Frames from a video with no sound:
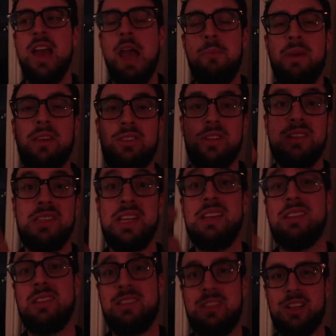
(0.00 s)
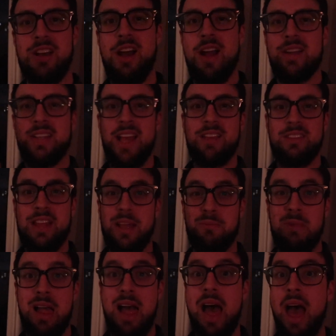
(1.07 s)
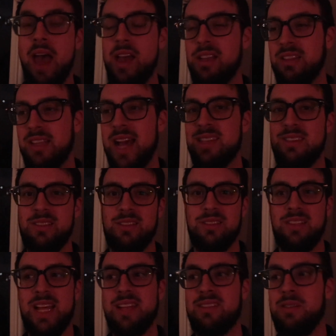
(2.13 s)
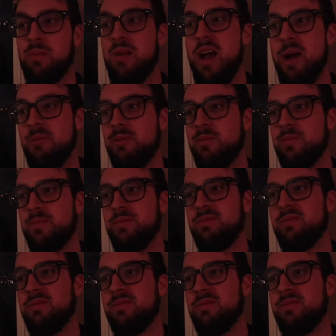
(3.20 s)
It makes your decent cigar taste like blah. That's the problem.